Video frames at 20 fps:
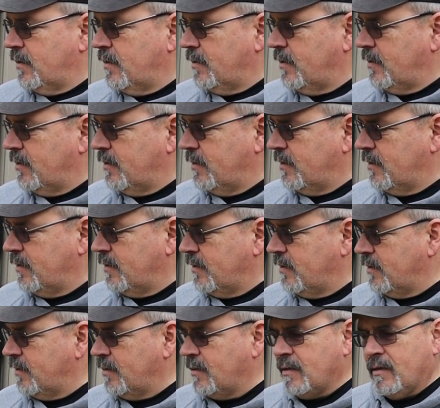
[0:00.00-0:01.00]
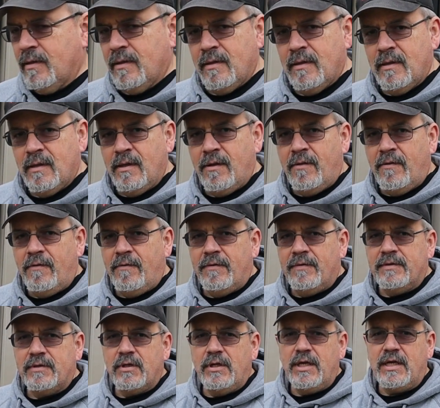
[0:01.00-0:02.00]

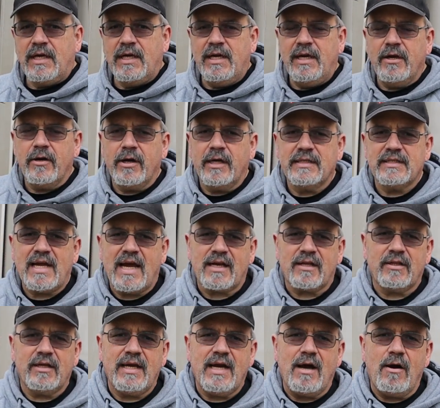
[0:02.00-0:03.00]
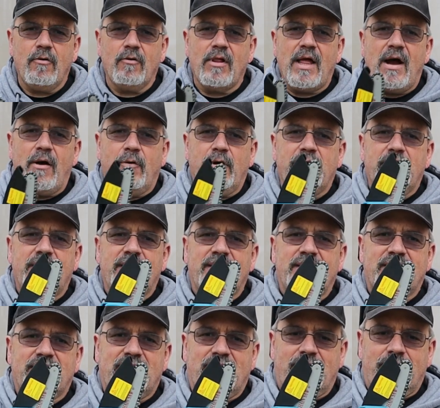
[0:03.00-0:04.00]
So you can hear exactly how loud it
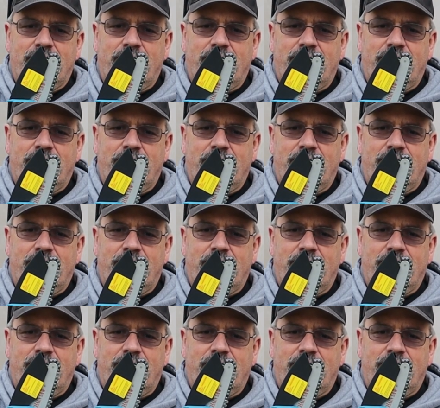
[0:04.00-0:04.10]
is.